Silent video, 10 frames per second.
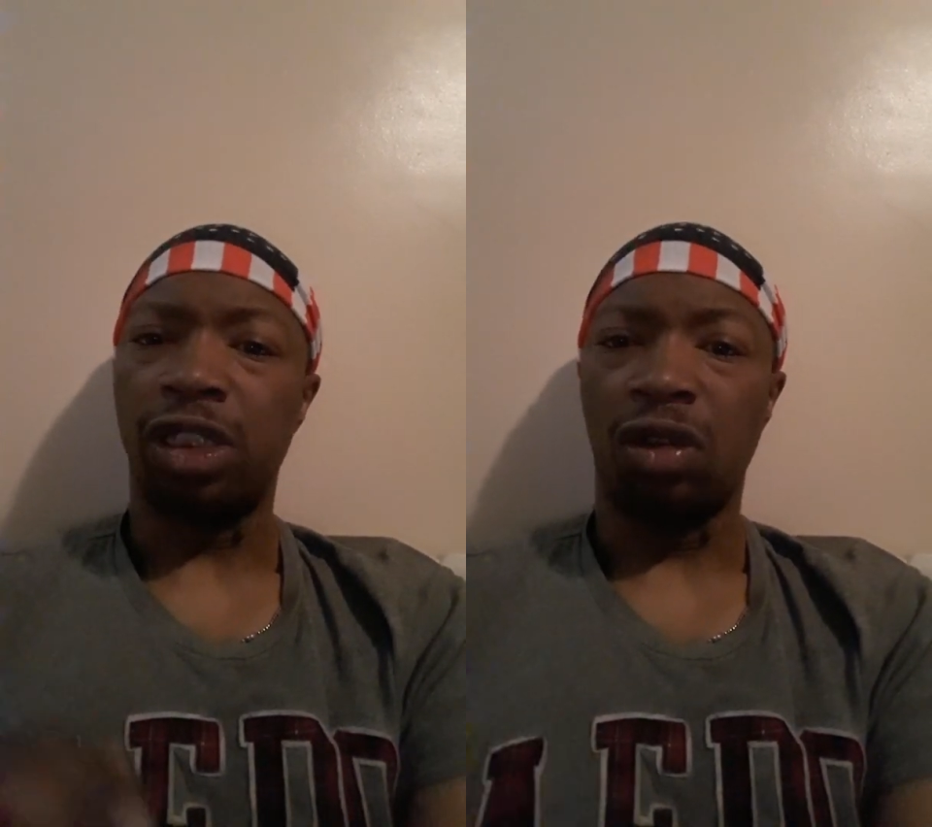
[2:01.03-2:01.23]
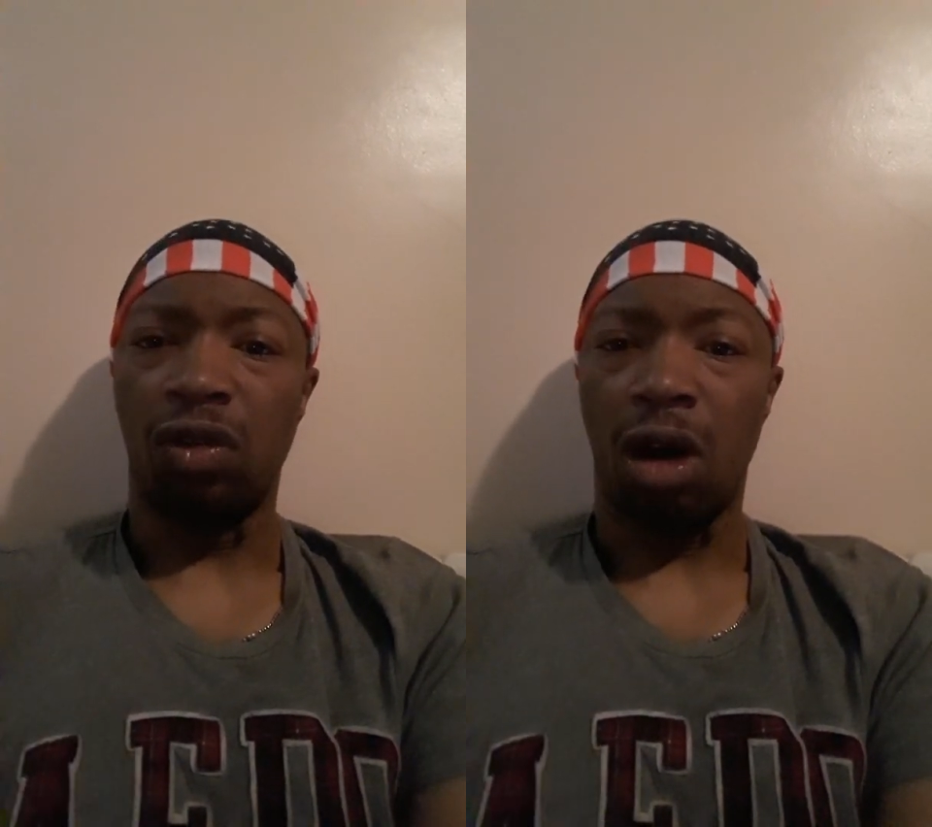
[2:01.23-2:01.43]

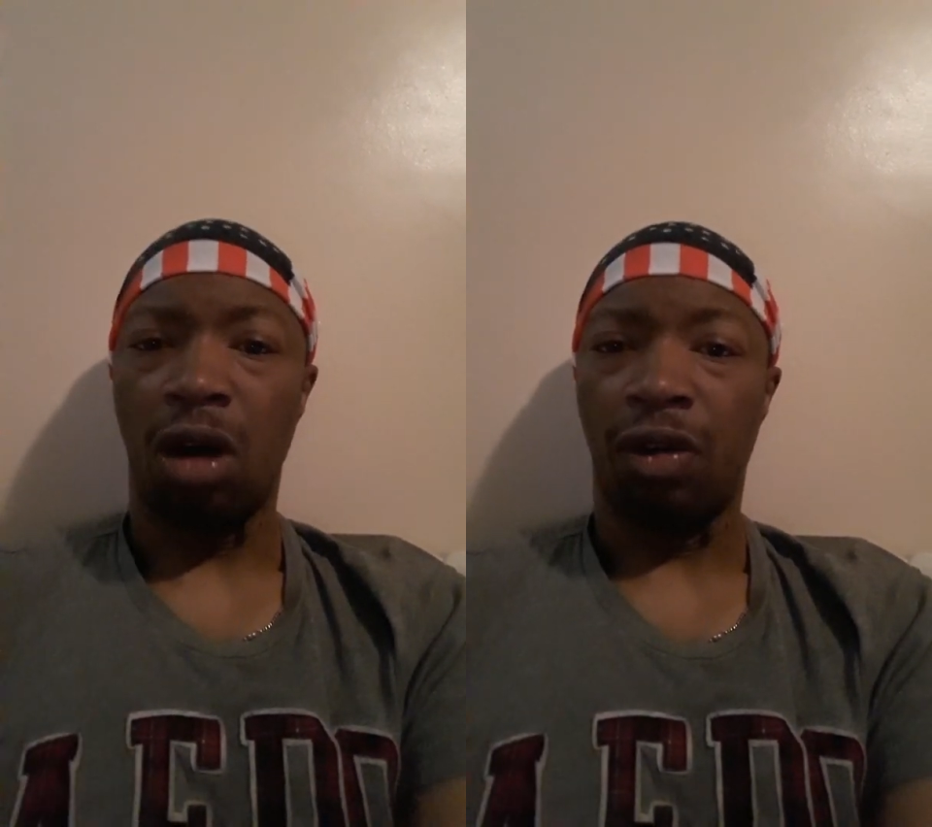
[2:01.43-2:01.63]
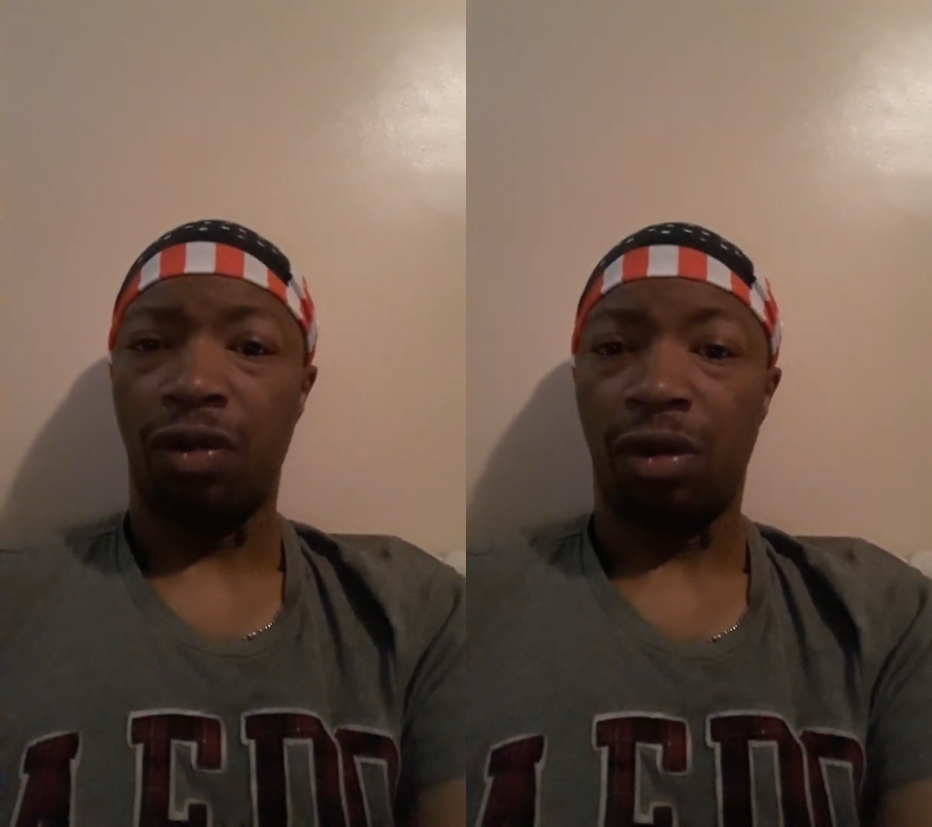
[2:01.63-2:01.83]

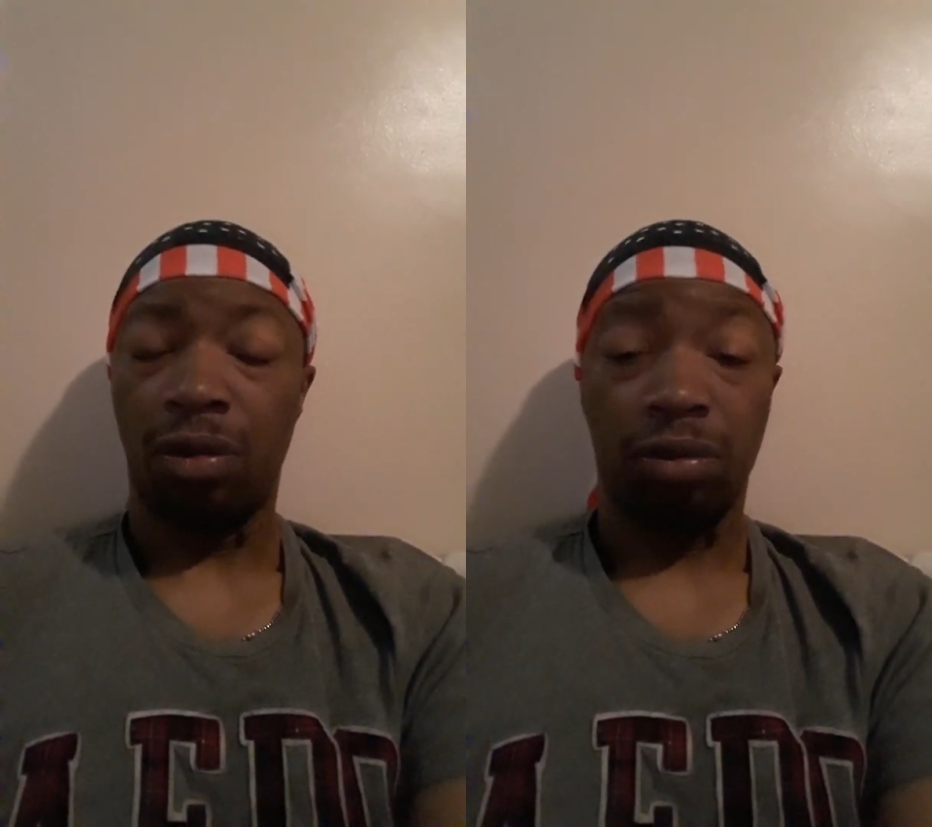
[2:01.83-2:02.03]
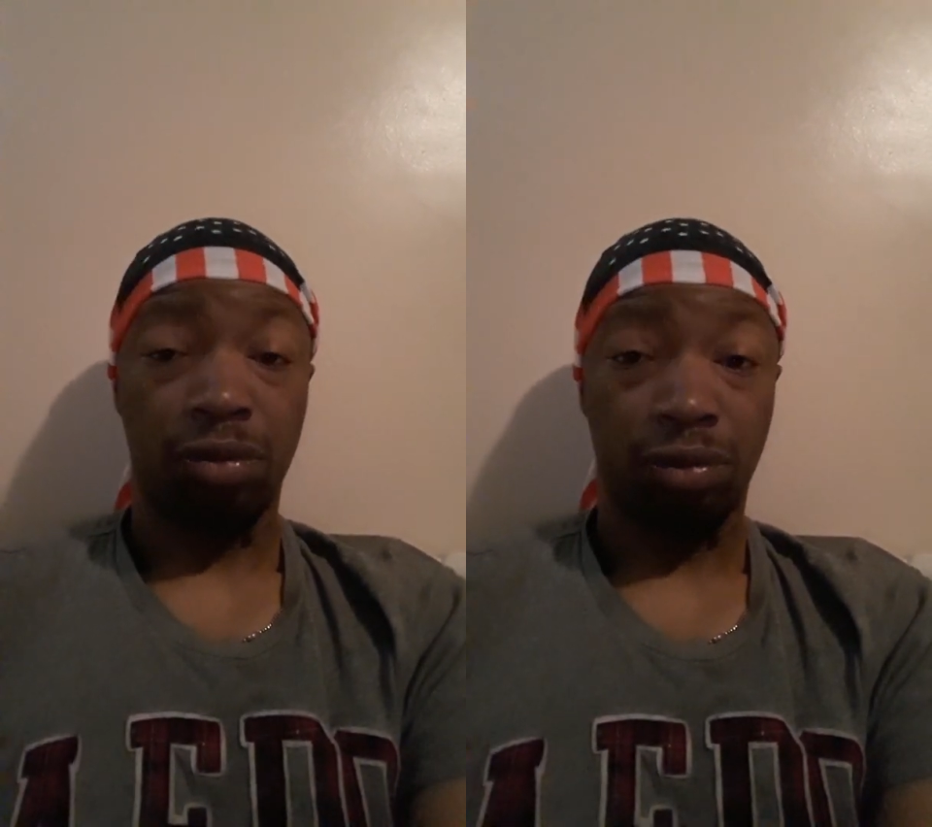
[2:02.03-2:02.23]
Roth
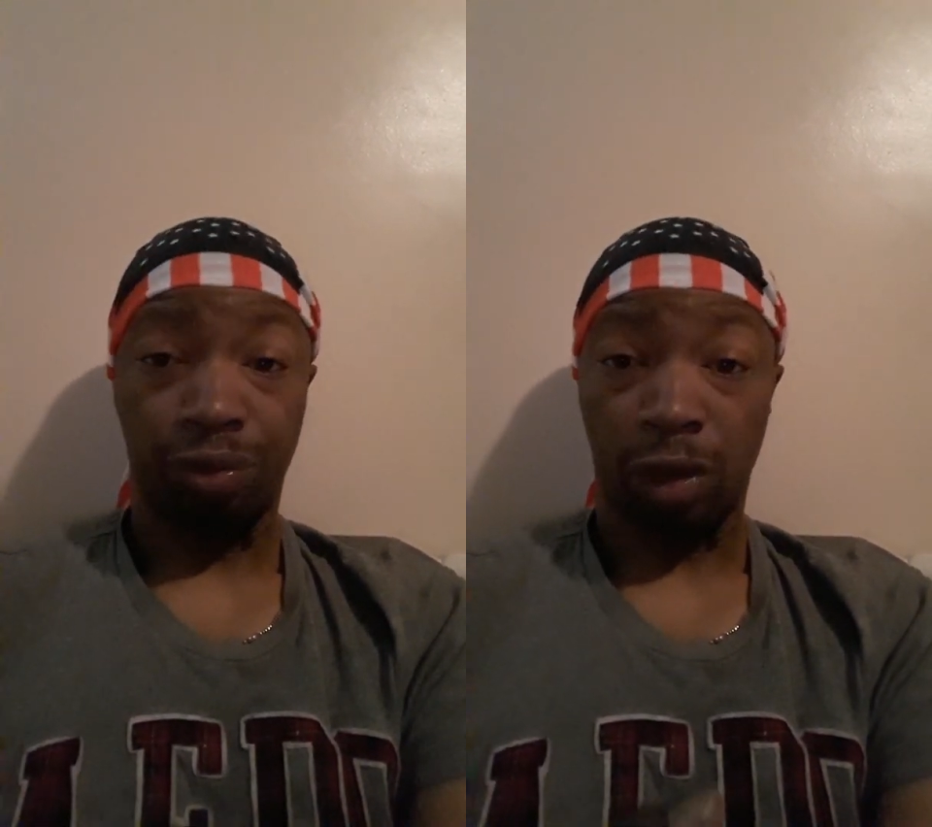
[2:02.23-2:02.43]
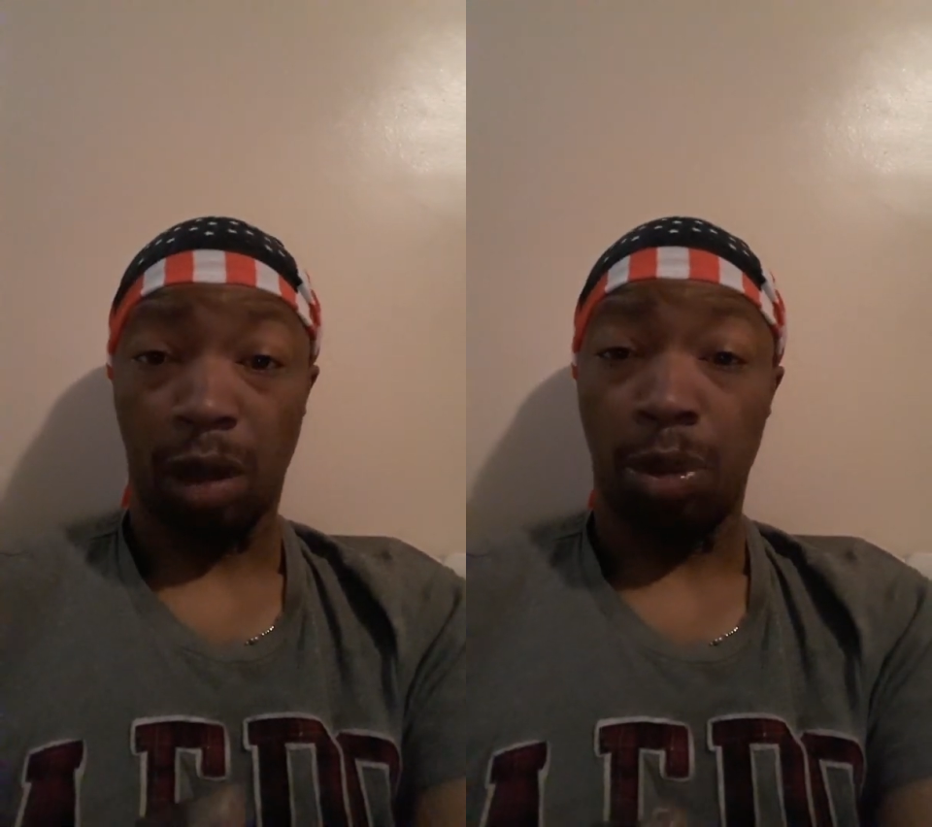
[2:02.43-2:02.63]

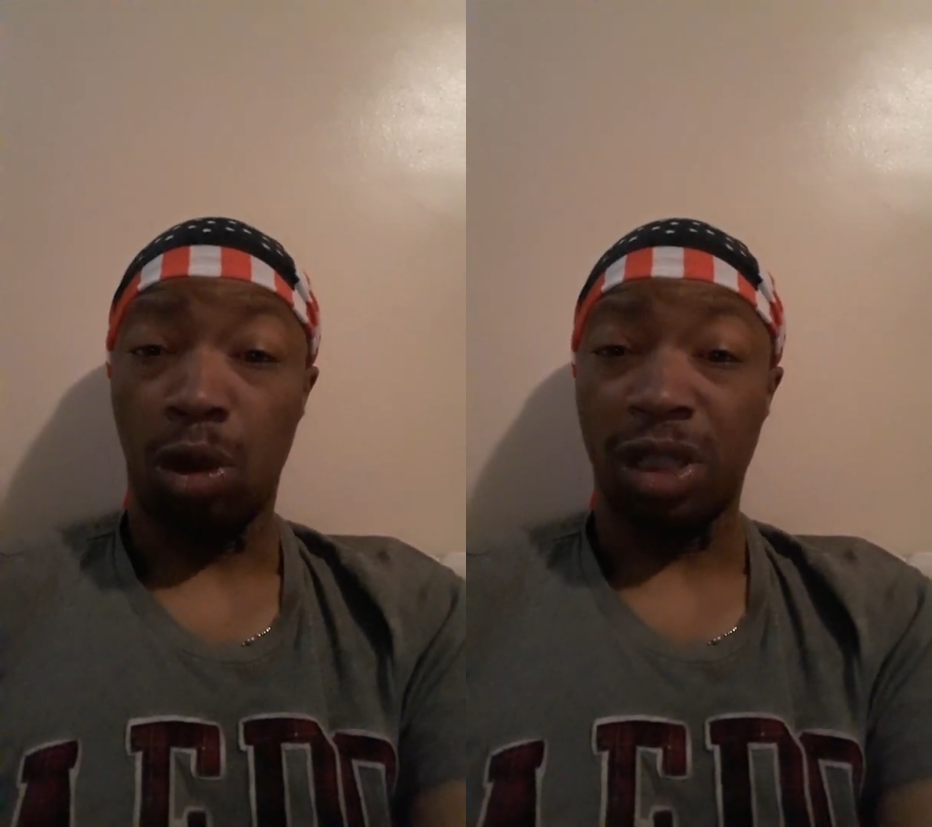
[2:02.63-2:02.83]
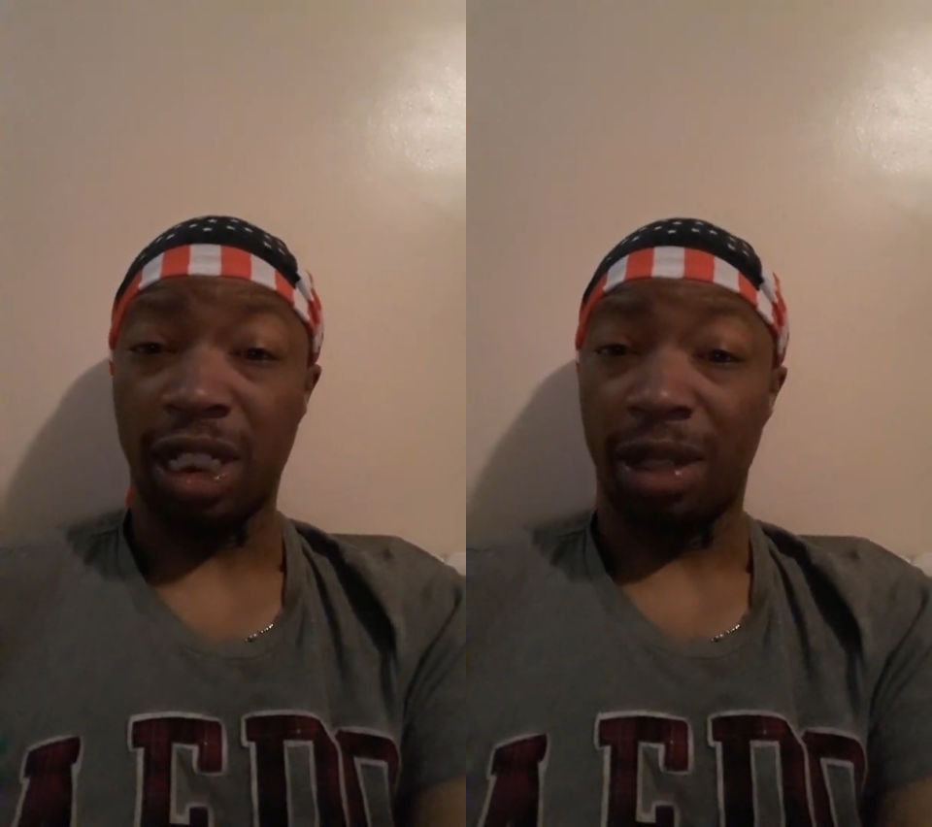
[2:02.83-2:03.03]
pulls up.